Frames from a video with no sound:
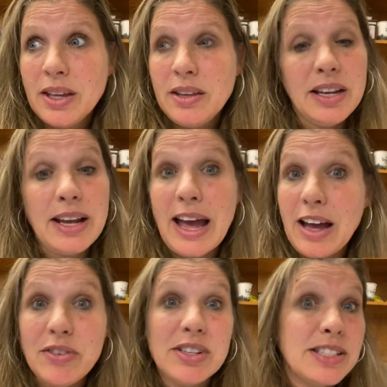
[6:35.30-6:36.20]
they
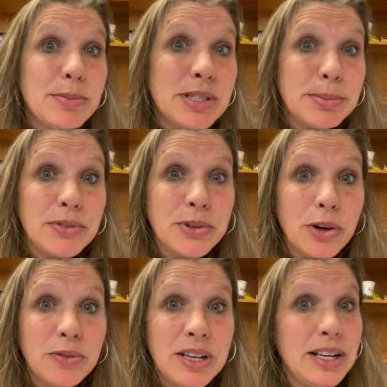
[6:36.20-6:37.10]
have a symptom of
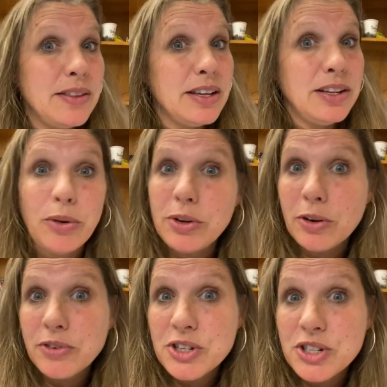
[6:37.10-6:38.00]
COVID and they don't
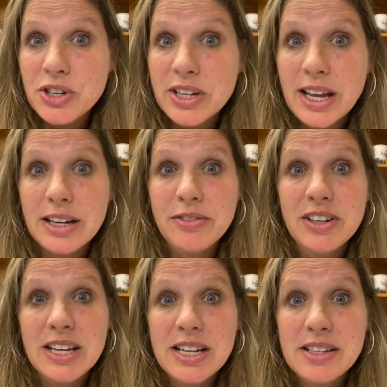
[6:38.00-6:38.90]
know for sure yet if
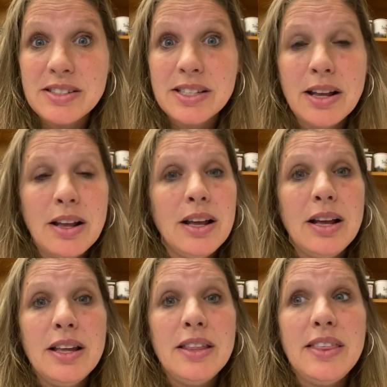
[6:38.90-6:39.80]
it is,
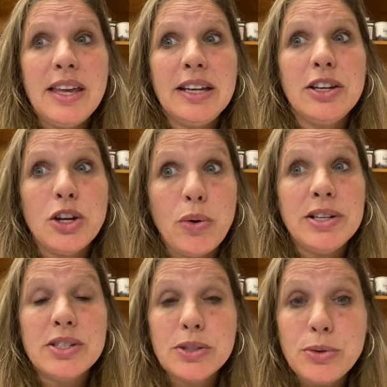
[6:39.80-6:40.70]
they can go
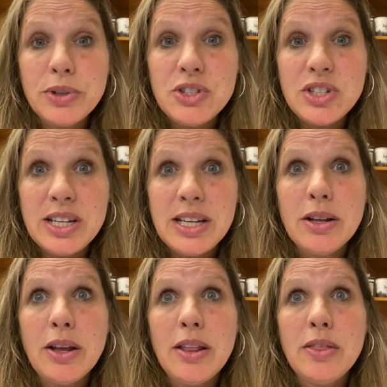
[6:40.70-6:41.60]
onto
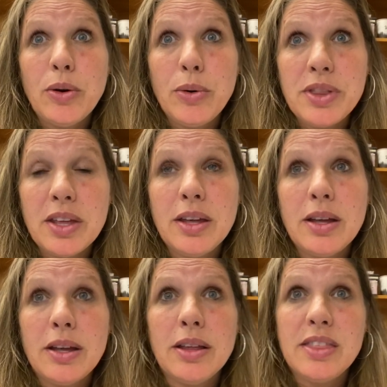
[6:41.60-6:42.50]
Schoology.
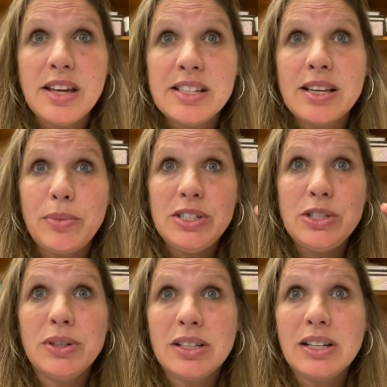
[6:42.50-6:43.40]
The things that we
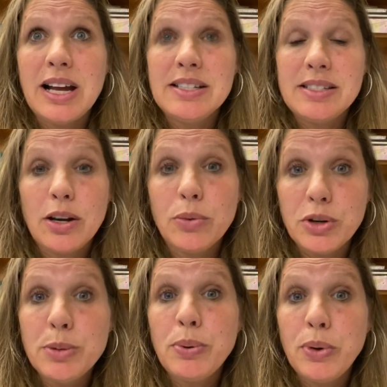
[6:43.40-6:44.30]
do in class that are
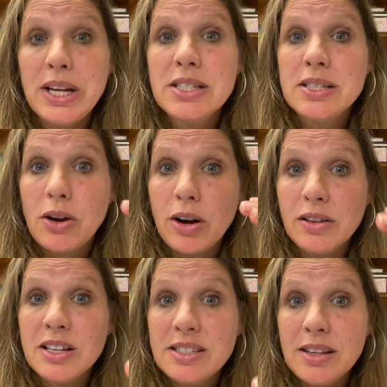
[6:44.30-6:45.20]
worth points are
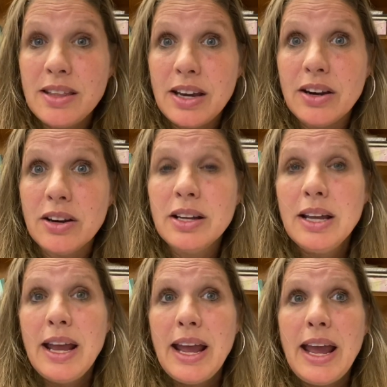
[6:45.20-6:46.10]
listed there,
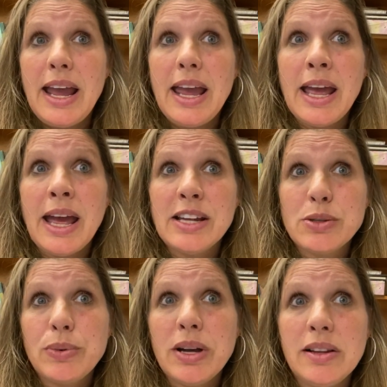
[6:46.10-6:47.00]
and
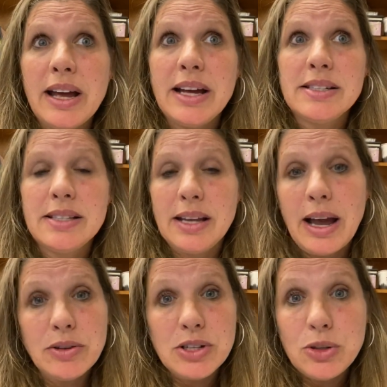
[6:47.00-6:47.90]
as well as
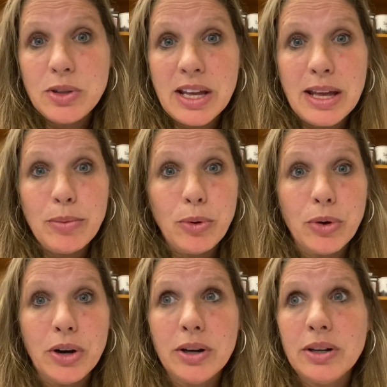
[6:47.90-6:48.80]
how to do them,
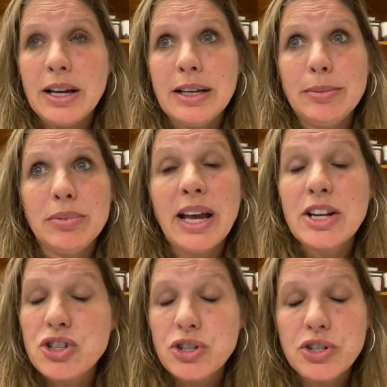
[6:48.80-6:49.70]
or
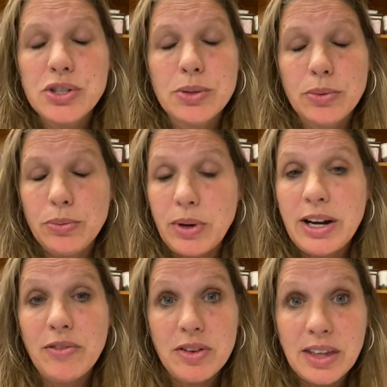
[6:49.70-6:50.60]
lectures,
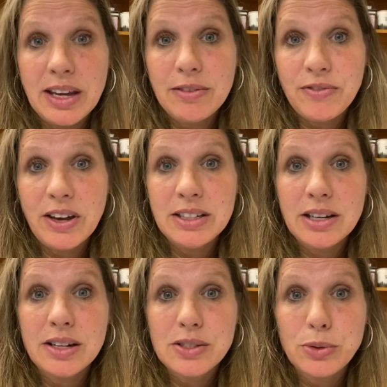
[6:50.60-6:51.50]
whatever, they can find it
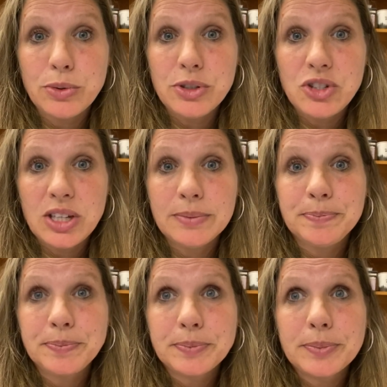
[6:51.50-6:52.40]
on Schoology.
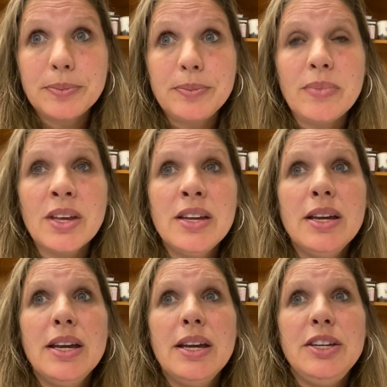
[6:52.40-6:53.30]

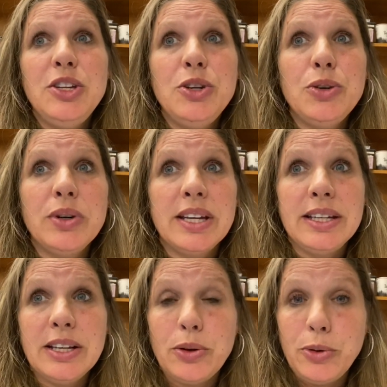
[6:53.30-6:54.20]
You
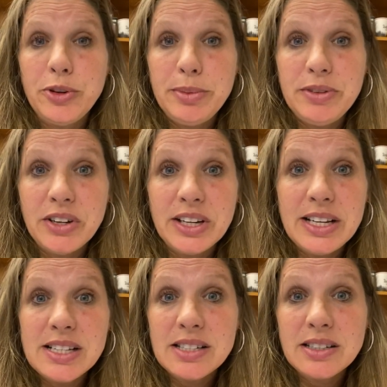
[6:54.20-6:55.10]
can get a hold of me very
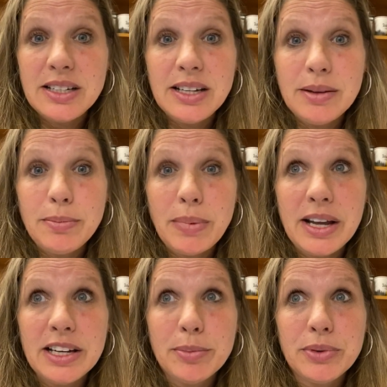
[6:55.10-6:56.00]
easily.
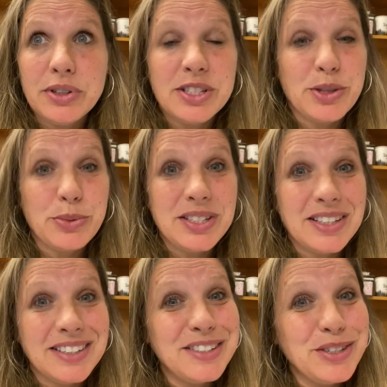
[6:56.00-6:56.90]
My number is
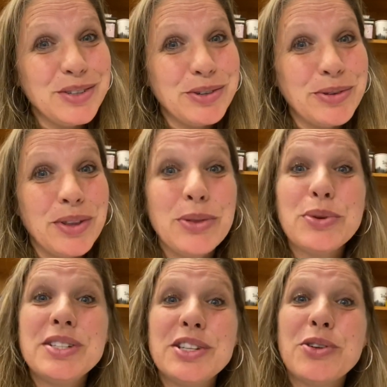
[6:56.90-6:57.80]

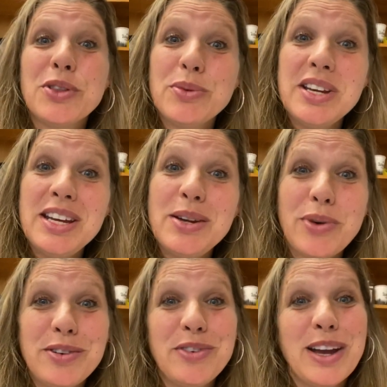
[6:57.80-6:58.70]

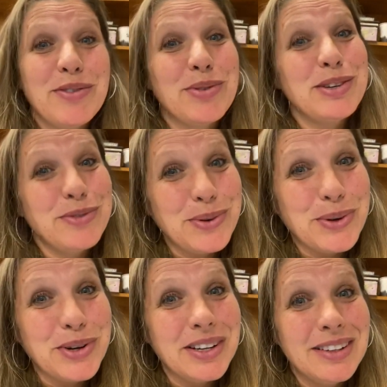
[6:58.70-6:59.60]

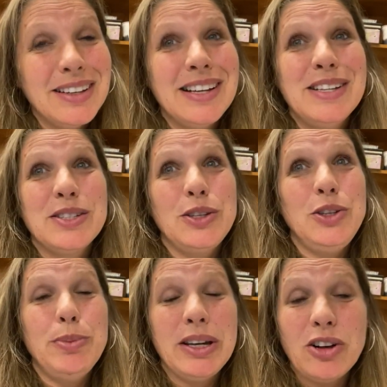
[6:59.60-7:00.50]
360-303-1534. So
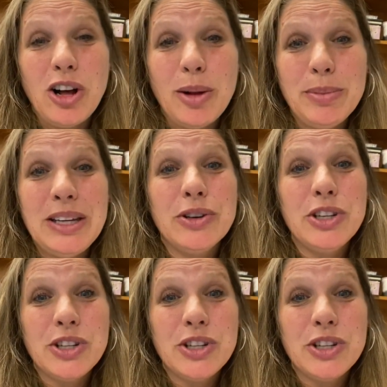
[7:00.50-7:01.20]
you may call me, or you